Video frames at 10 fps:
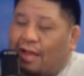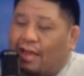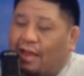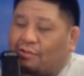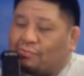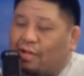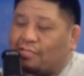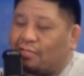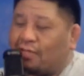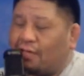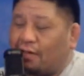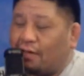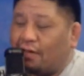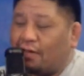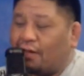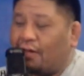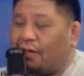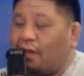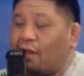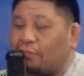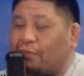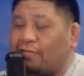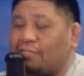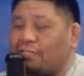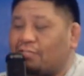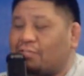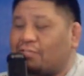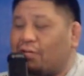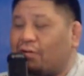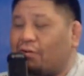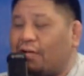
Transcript: I was watching this show.